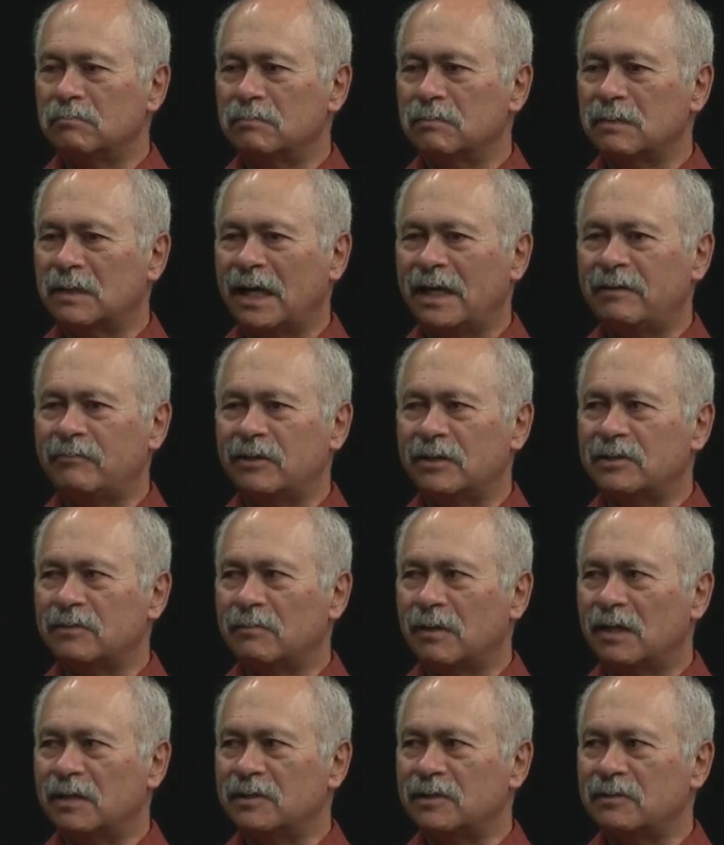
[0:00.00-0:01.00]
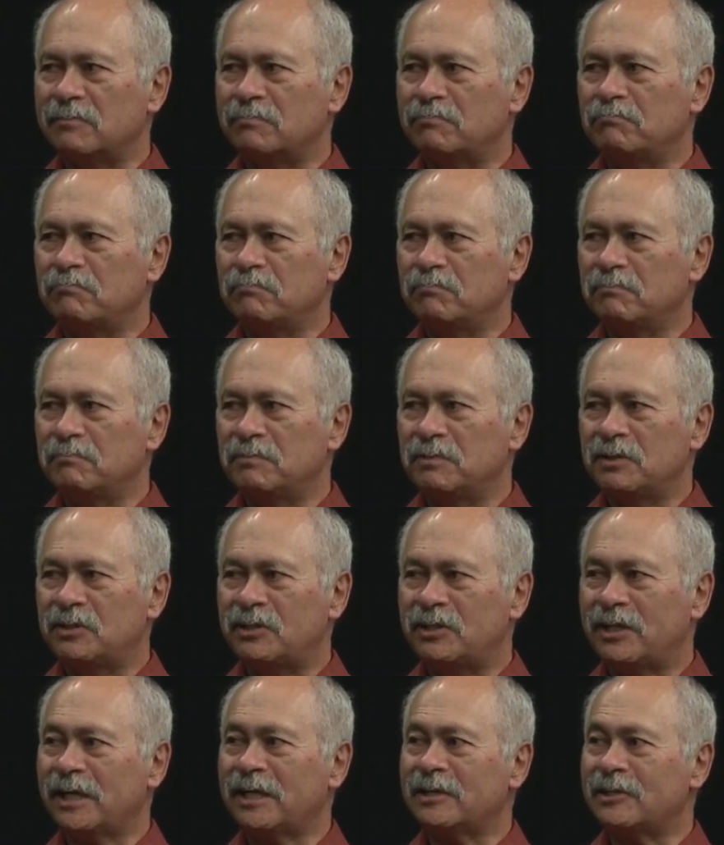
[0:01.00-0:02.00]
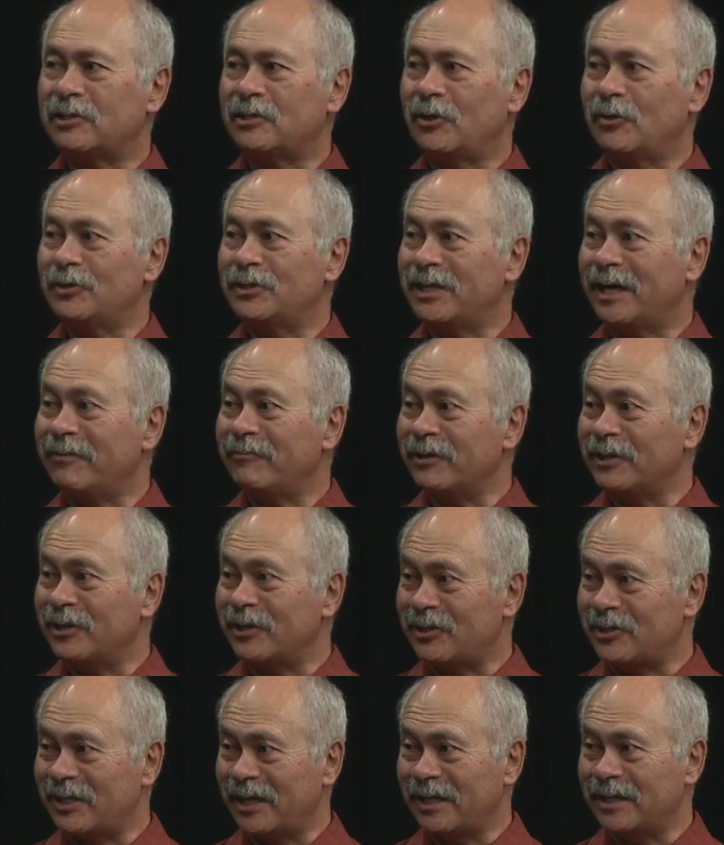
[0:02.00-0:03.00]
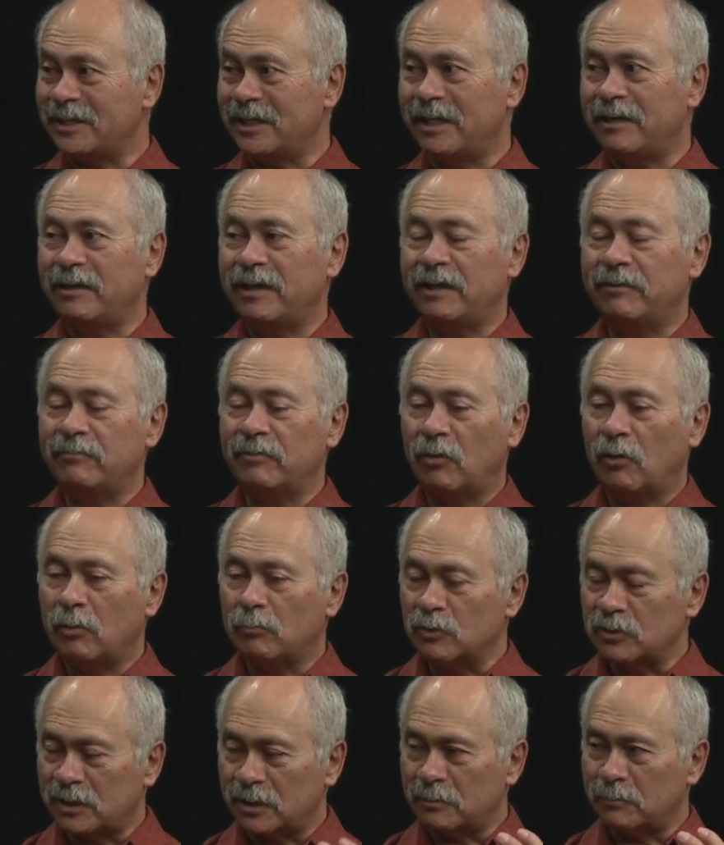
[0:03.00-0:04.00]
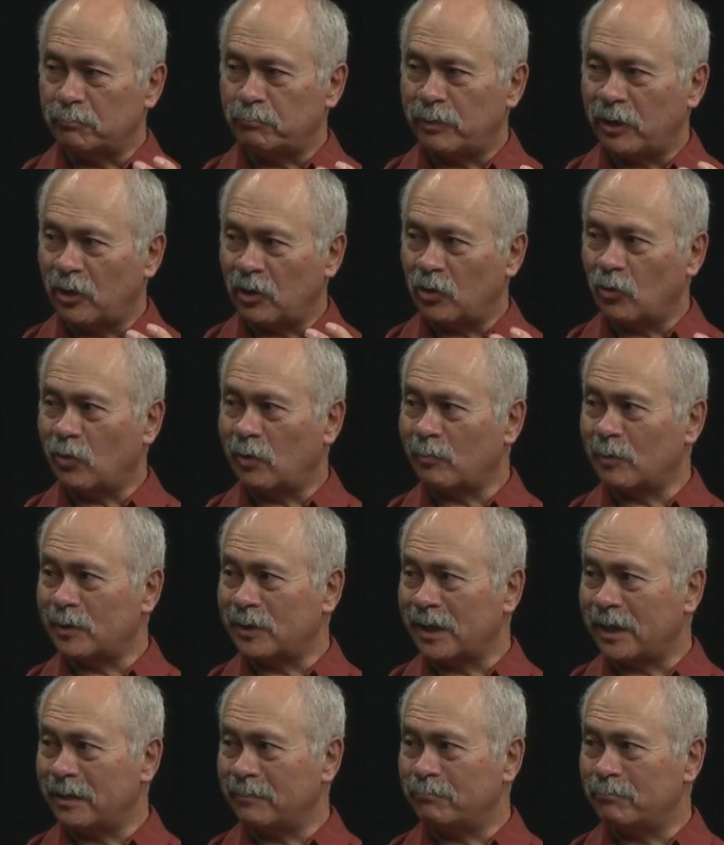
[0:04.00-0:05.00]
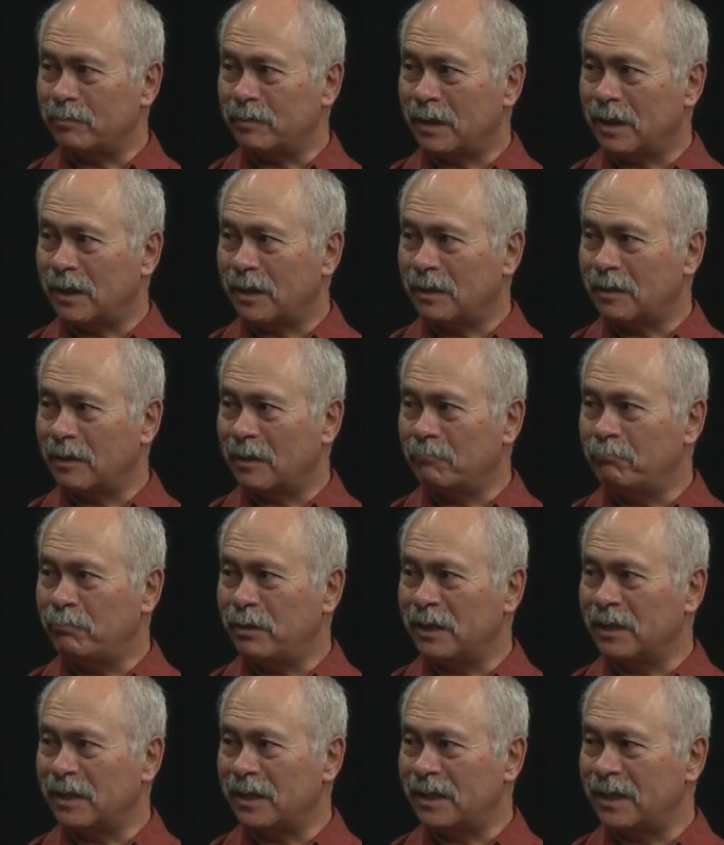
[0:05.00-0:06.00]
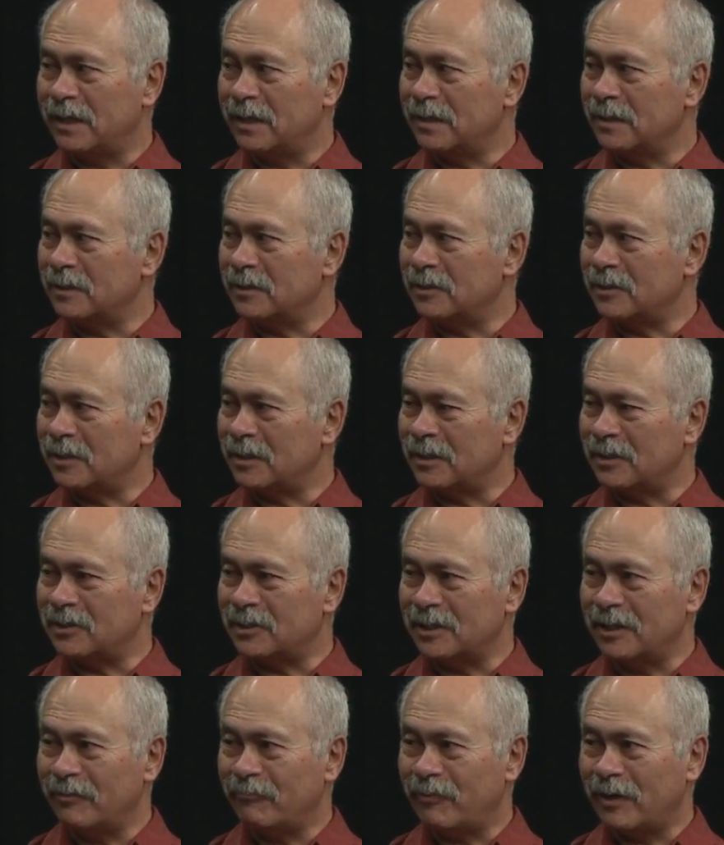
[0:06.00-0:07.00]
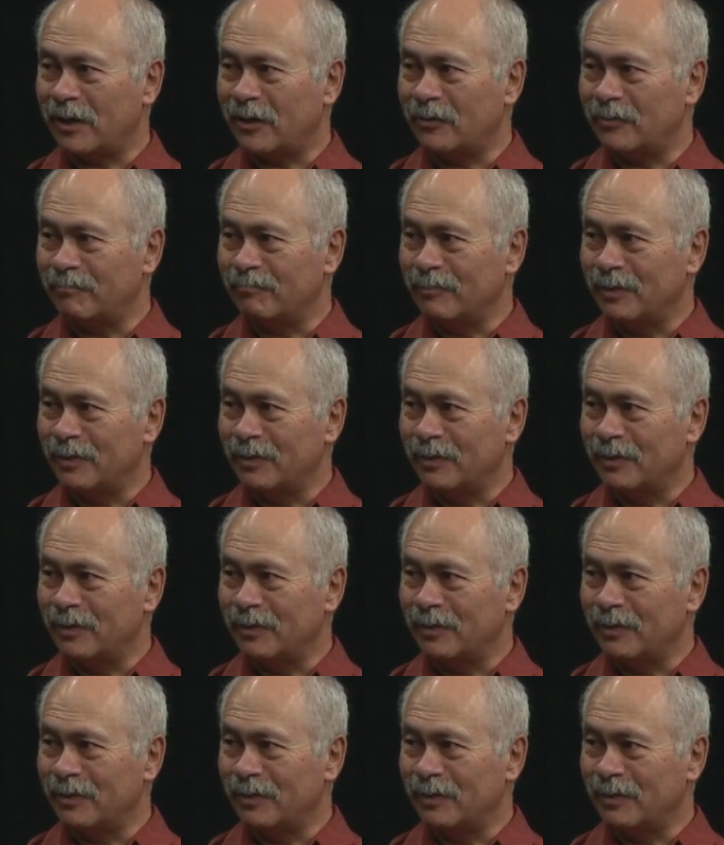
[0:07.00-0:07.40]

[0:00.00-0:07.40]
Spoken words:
kind of a 6th or 7th sense, even almost a paranormal type ability to sniff out